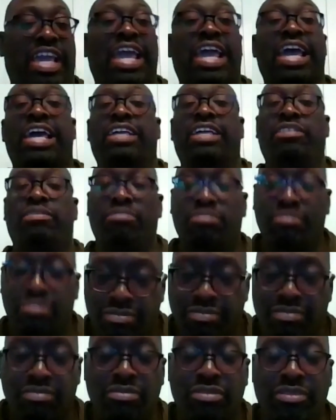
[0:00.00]
and
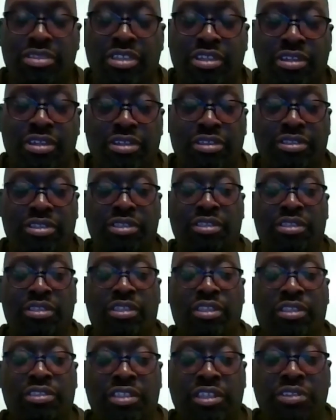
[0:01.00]
the
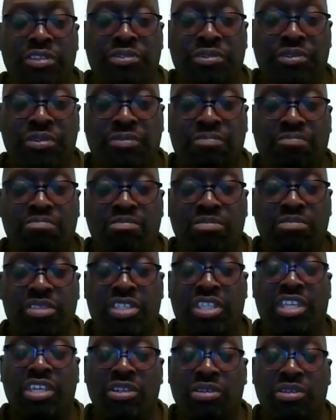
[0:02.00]
needed
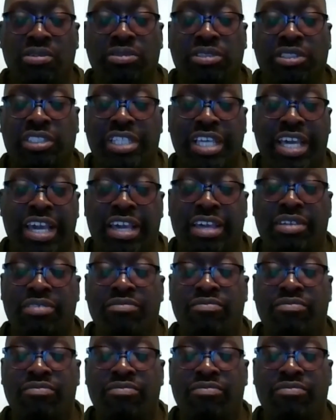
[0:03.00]
skill set,